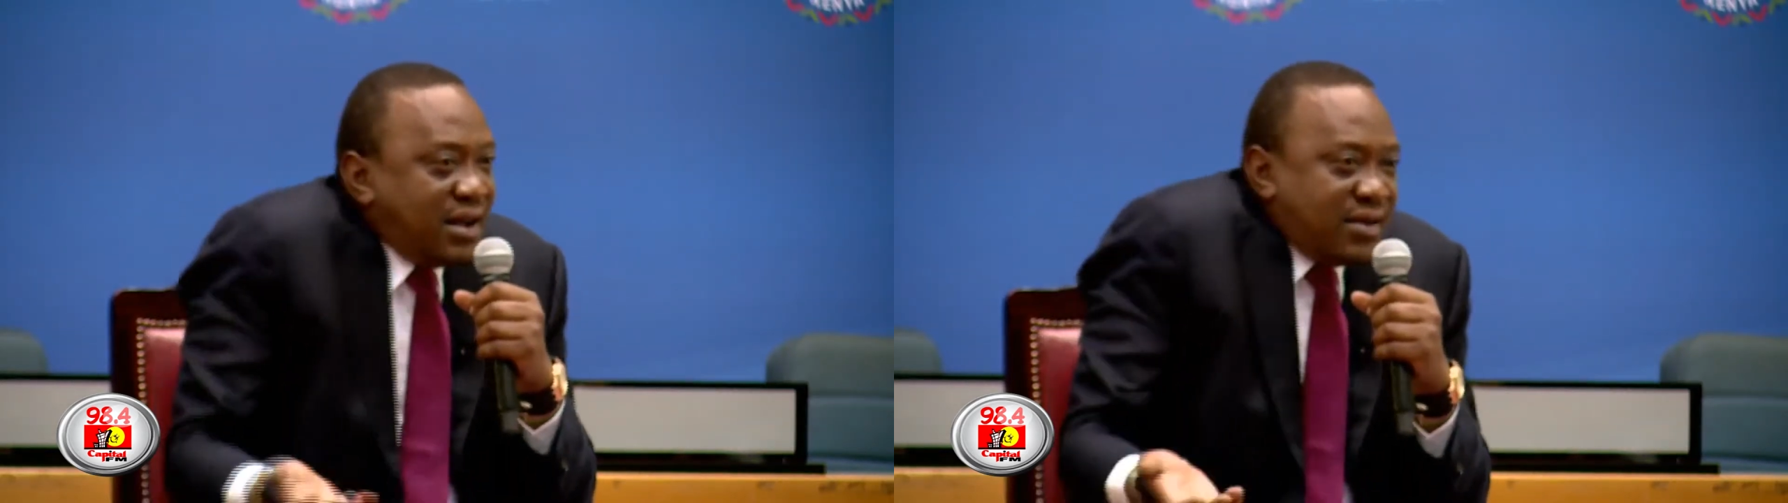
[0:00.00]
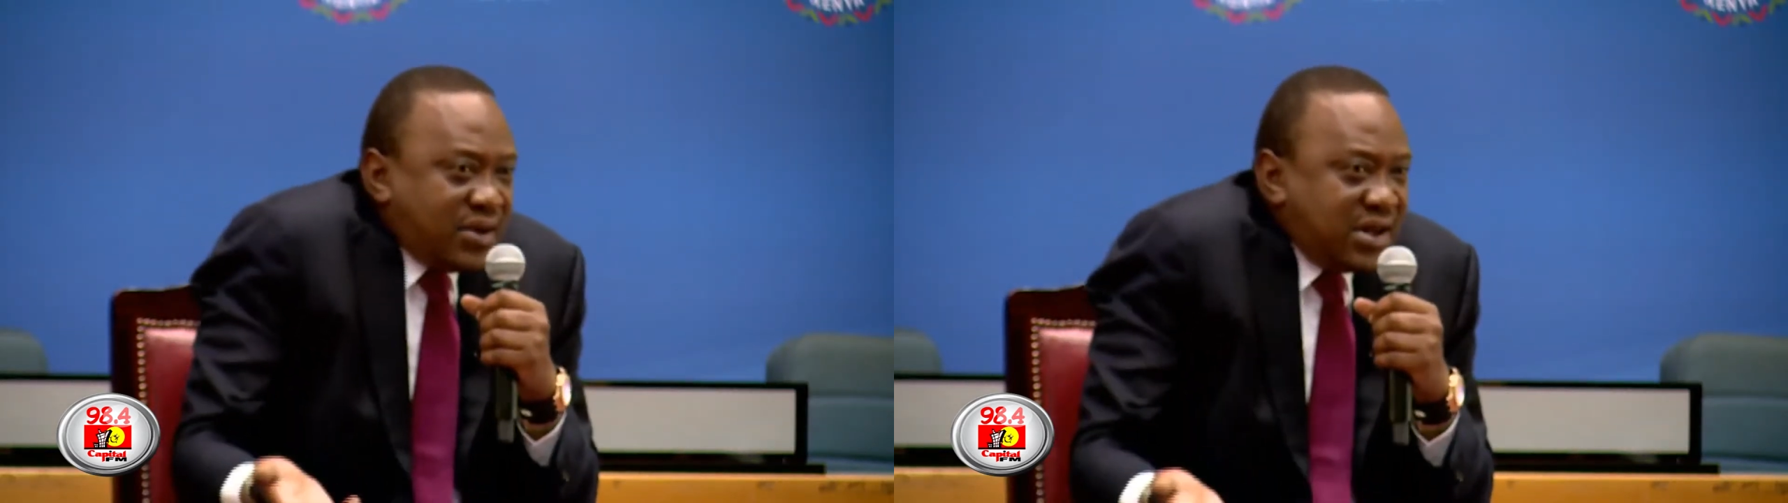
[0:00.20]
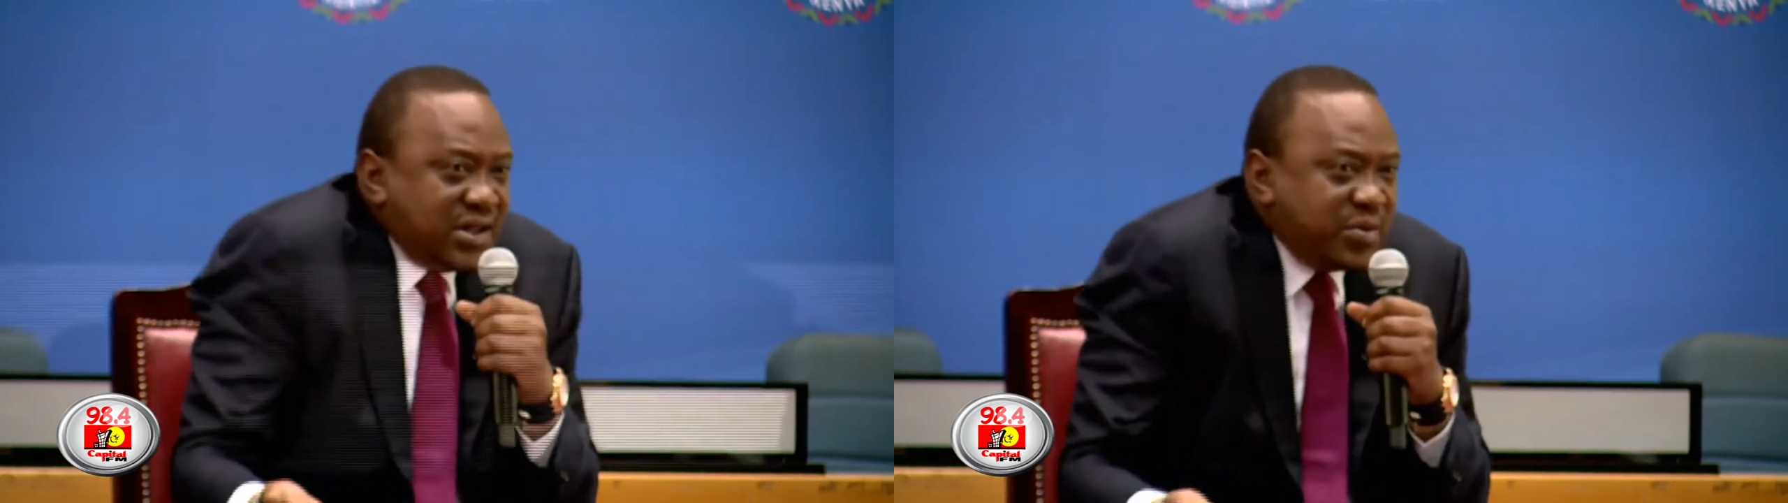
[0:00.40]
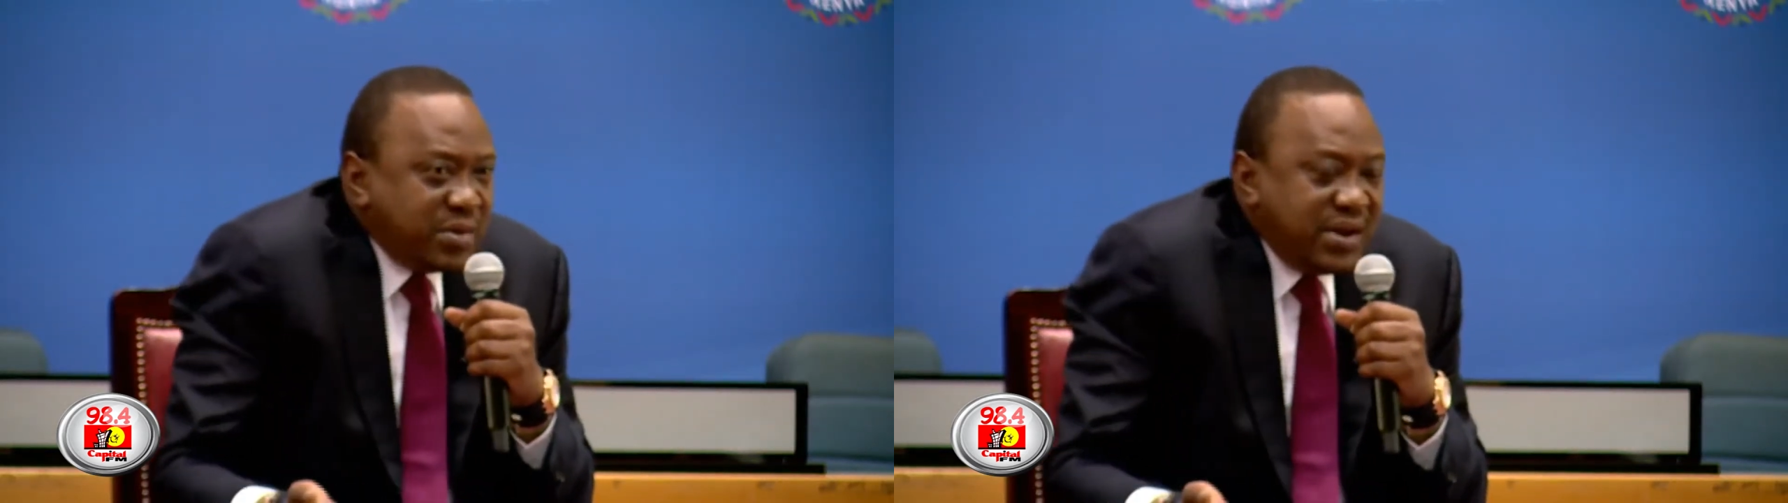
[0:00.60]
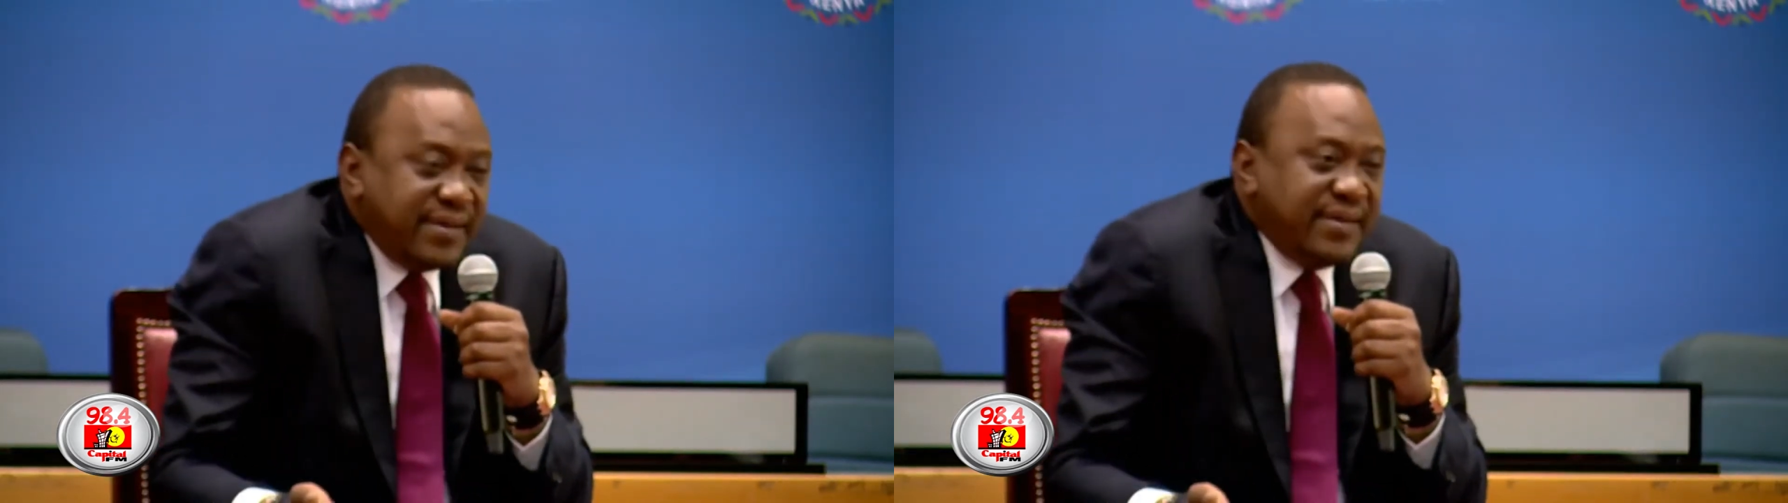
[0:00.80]
What is the
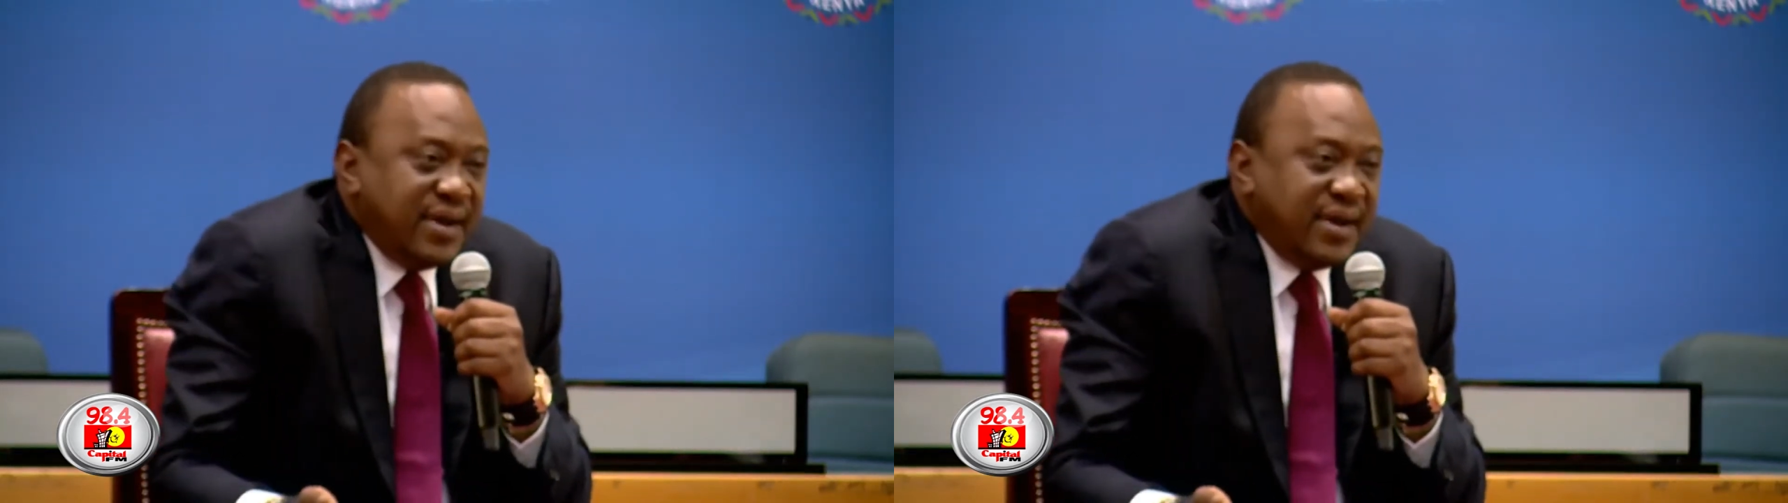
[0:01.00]
problem?